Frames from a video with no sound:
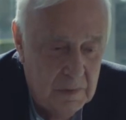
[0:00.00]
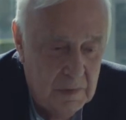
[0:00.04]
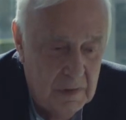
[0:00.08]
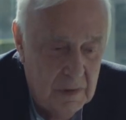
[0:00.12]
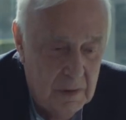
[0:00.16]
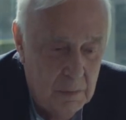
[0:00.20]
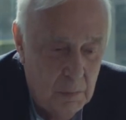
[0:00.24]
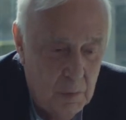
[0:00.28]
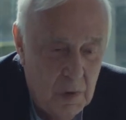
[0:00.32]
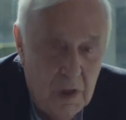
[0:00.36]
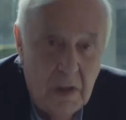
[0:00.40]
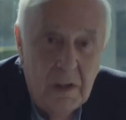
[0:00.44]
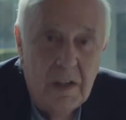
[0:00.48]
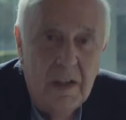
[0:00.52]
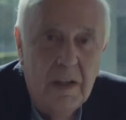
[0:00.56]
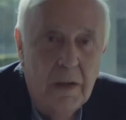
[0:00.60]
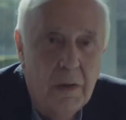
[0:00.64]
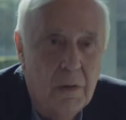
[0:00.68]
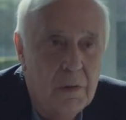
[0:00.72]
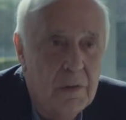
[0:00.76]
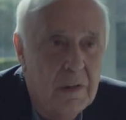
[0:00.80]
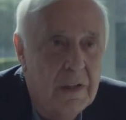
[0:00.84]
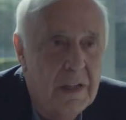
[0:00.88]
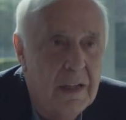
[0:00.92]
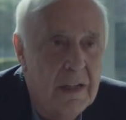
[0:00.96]
working
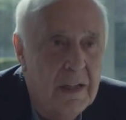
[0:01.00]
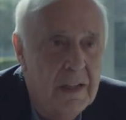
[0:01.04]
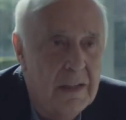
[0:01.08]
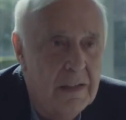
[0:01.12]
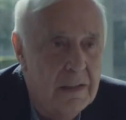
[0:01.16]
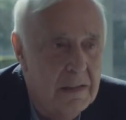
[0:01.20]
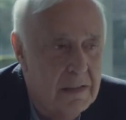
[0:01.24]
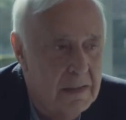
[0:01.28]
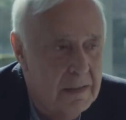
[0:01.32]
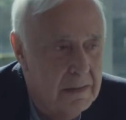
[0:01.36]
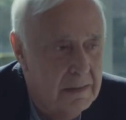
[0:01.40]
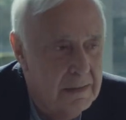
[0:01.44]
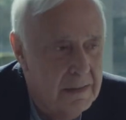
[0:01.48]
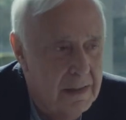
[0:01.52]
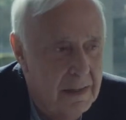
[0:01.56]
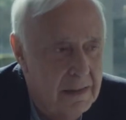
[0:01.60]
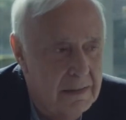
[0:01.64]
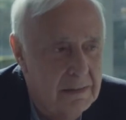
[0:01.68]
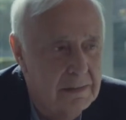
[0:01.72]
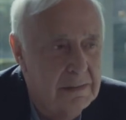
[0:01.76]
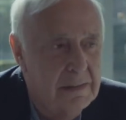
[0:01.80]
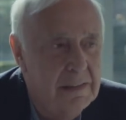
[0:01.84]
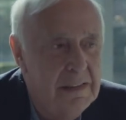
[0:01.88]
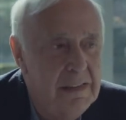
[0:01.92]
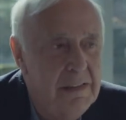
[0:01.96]
on Keynes,
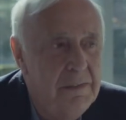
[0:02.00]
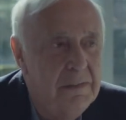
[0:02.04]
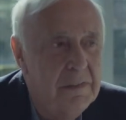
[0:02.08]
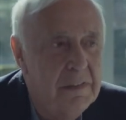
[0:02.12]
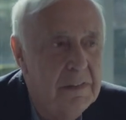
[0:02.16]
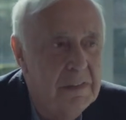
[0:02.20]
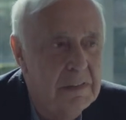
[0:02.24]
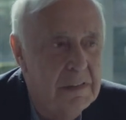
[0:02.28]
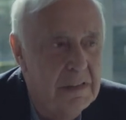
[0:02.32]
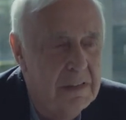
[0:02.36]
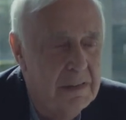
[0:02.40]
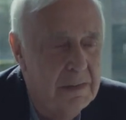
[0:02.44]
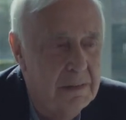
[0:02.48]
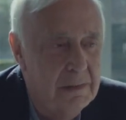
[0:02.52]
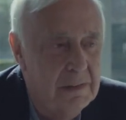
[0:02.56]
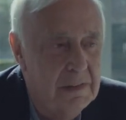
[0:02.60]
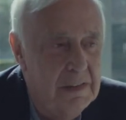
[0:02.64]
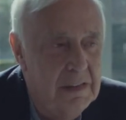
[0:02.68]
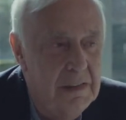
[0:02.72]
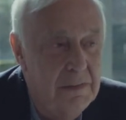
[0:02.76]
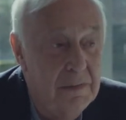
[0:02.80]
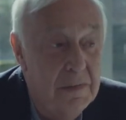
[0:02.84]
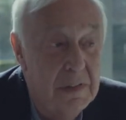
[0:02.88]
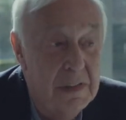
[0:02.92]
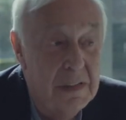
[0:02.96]
and even
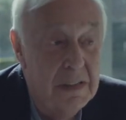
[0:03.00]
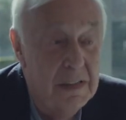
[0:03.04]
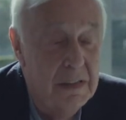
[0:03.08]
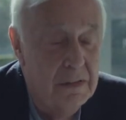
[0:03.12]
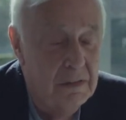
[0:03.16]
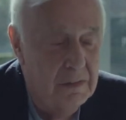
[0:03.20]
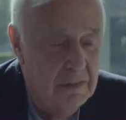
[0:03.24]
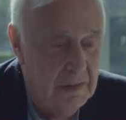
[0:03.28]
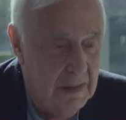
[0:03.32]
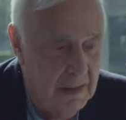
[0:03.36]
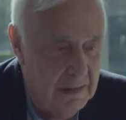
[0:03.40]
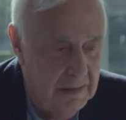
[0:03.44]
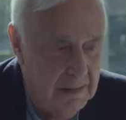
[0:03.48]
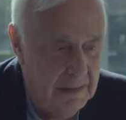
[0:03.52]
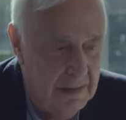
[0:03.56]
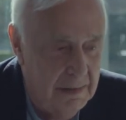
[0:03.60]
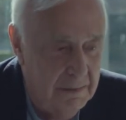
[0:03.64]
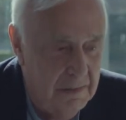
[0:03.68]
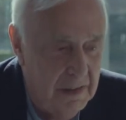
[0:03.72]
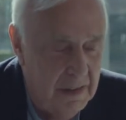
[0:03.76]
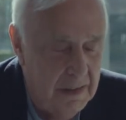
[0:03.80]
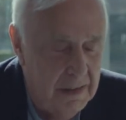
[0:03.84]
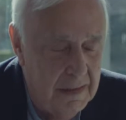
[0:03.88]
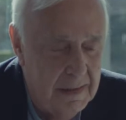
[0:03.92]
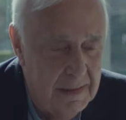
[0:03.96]
so, and
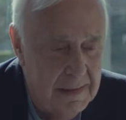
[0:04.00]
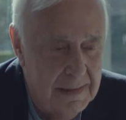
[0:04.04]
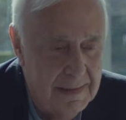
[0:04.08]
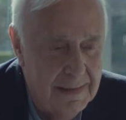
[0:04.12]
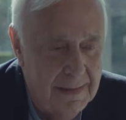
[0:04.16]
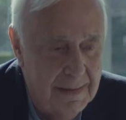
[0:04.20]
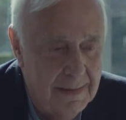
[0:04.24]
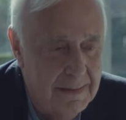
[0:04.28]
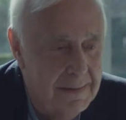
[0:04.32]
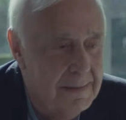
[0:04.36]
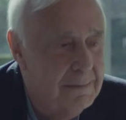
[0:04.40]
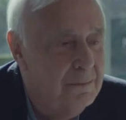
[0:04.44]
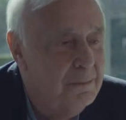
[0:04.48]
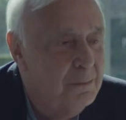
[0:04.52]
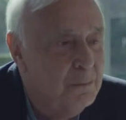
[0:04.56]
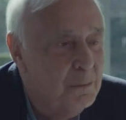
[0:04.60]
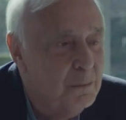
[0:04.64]
living in his house,